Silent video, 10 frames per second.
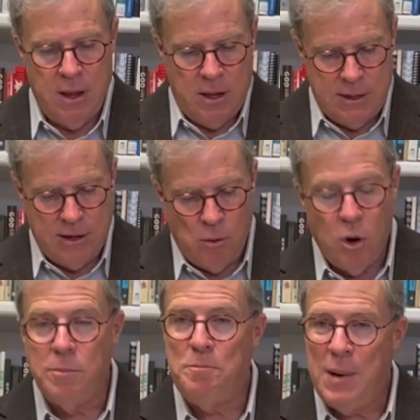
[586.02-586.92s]
Now, the
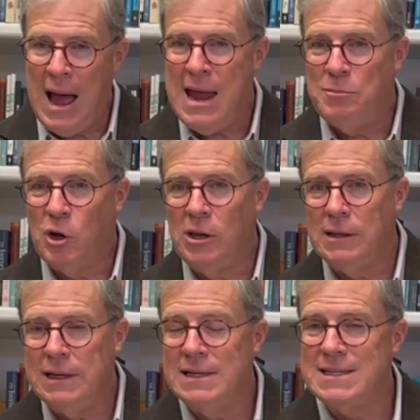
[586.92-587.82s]
word
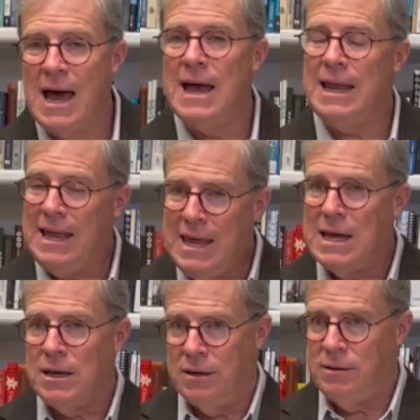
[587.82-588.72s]
Bible is not
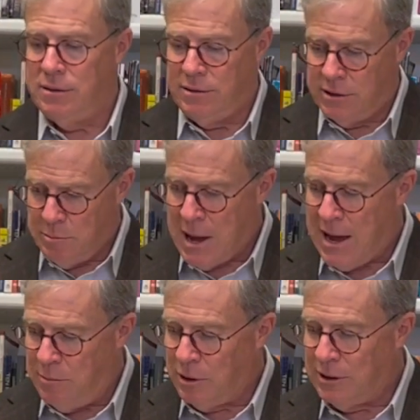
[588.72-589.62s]
in the
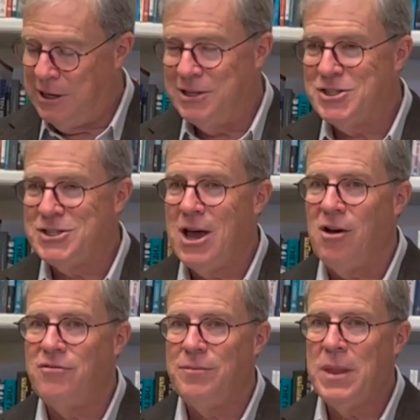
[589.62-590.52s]
Bible
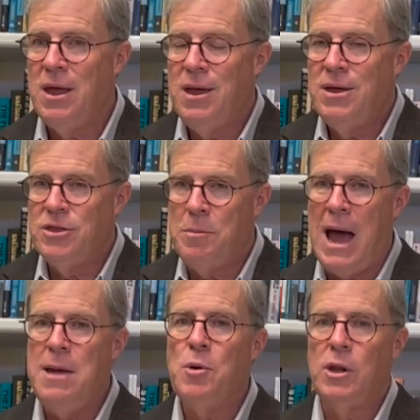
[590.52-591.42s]
itself. The
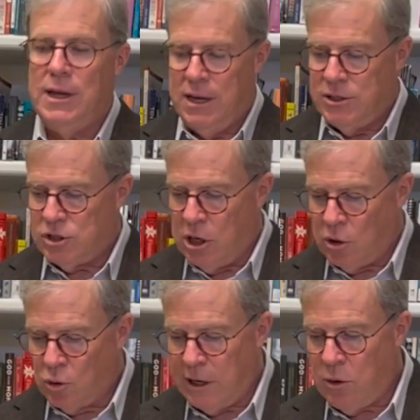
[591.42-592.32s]
Bible is a
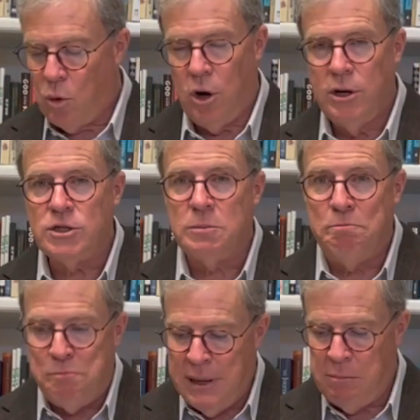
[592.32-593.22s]
Greek word. It's
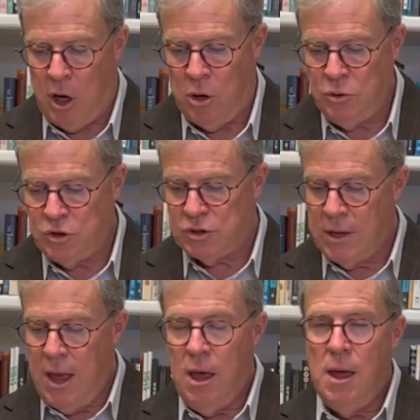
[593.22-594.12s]
biblos.
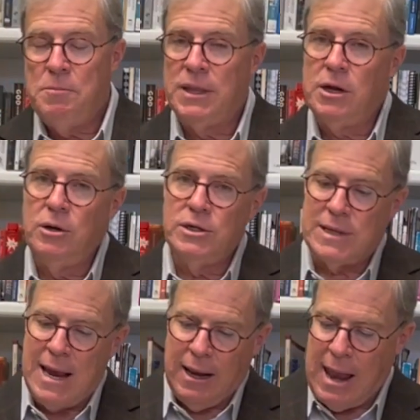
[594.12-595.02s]
But there is
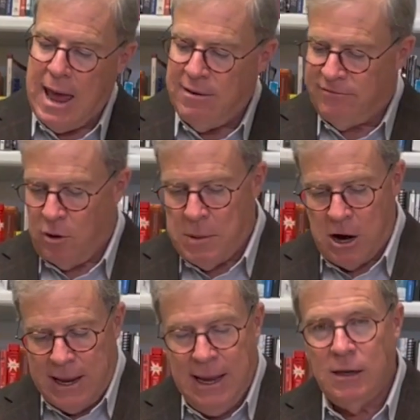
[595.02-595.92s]
a Latin, from
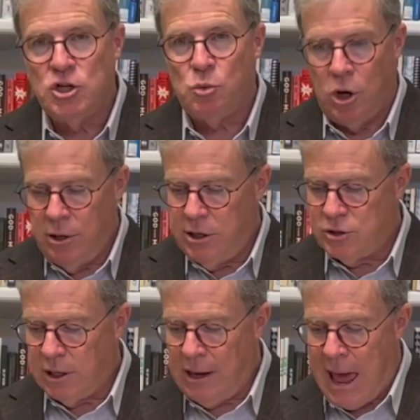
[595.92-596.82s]
our English word, there's
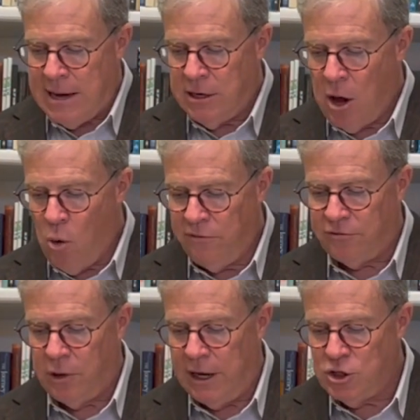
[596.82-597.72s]
a Latin and Old
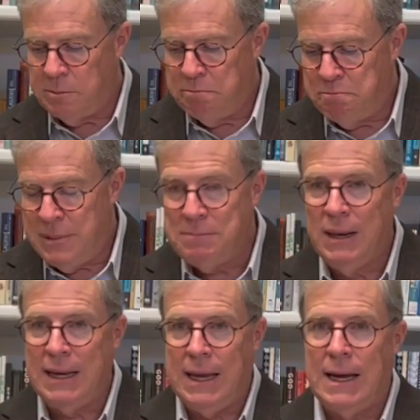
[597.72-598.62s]
French,
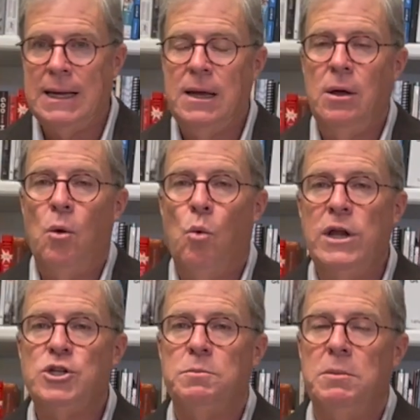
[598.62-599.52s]
Biblia,
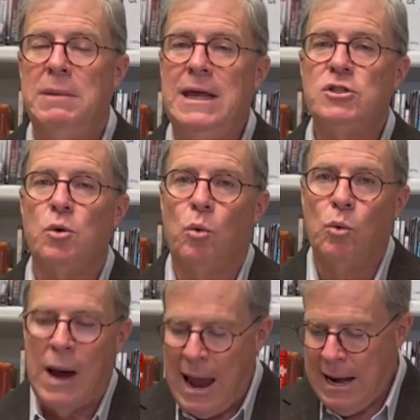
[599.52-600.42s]
which means
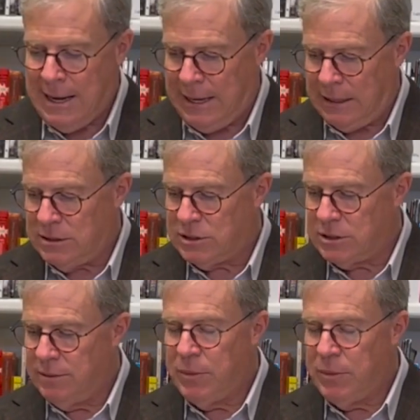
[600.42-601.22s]
writings.